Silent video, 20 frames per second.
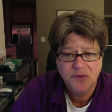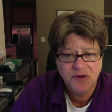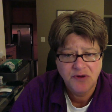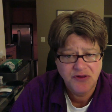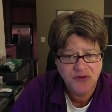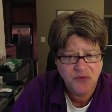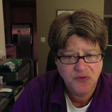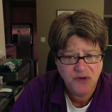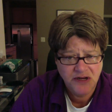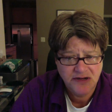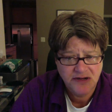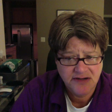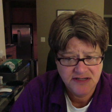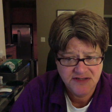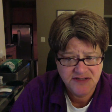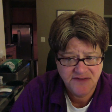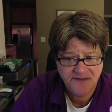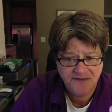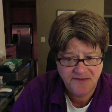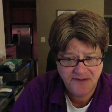with the wheel
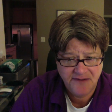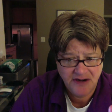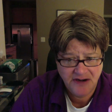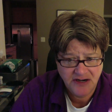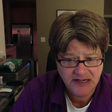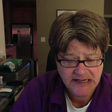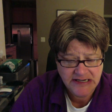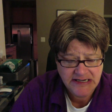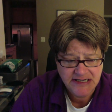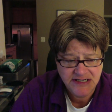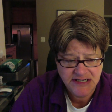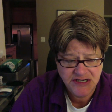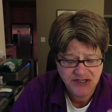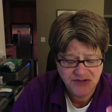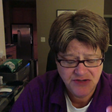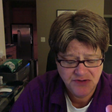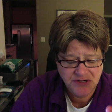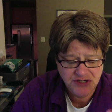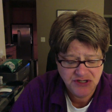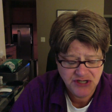it's fairly easy
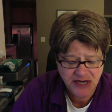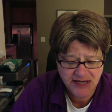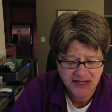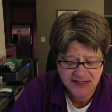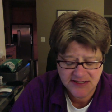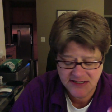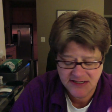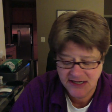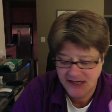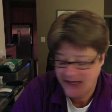to adjust.